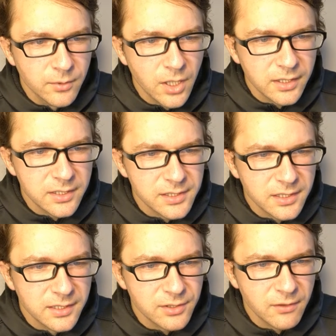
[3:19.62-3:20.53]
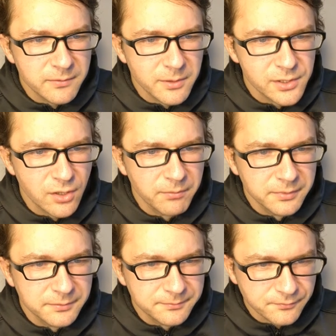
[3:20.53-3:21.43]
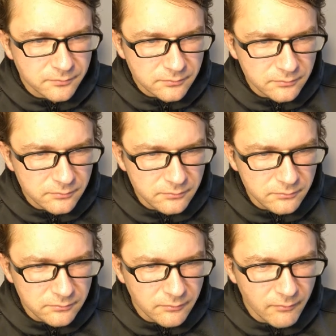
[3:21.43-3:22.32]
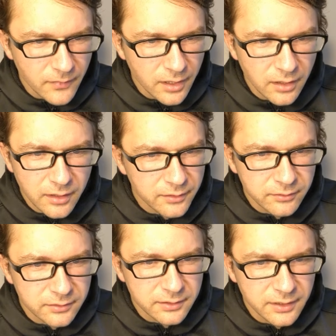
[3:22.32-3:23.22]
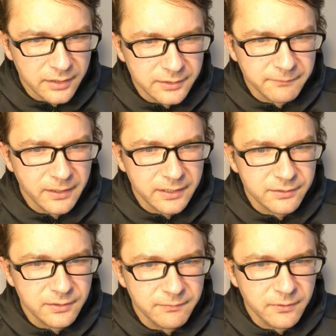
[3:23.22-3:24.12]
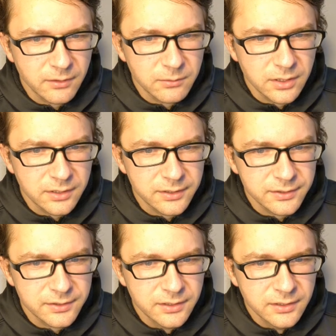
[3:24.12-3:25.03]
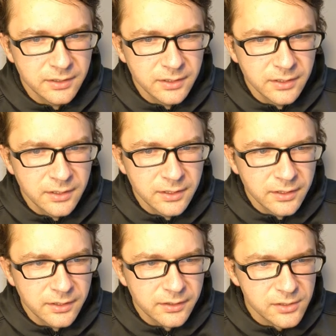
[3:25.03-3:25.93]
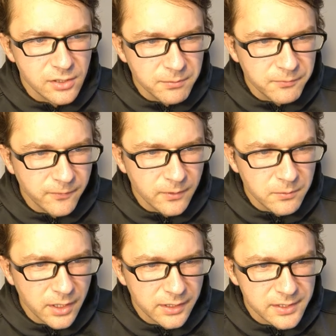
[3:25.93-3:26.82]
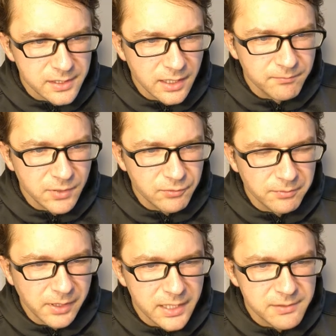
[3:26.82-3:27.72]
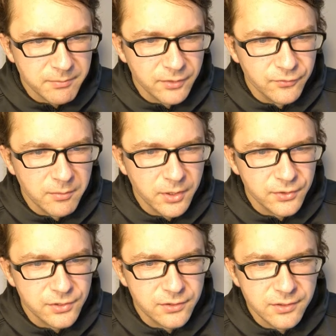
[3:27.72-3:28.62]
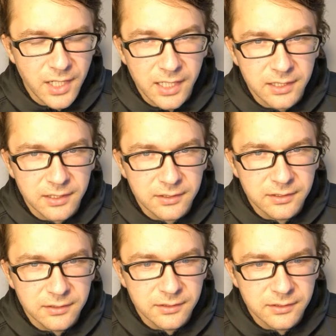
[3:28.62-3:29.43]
The workers in a software shop are not like the factory floor workers. The shop floor workers can be replaced by robots today,